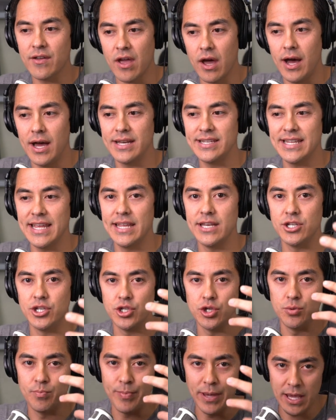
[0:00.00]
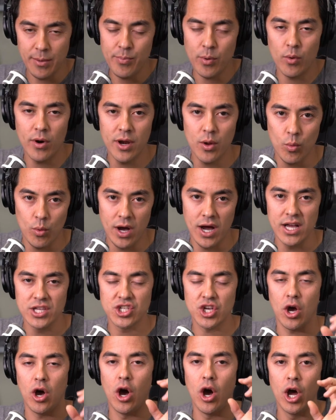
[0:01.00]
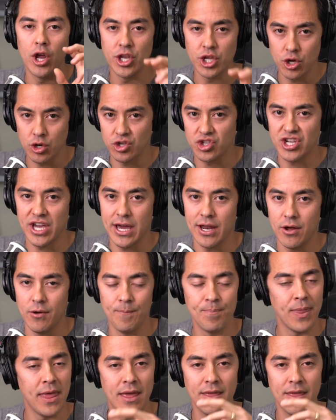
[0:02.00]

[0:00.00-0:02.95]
content do people want to watch on your channel?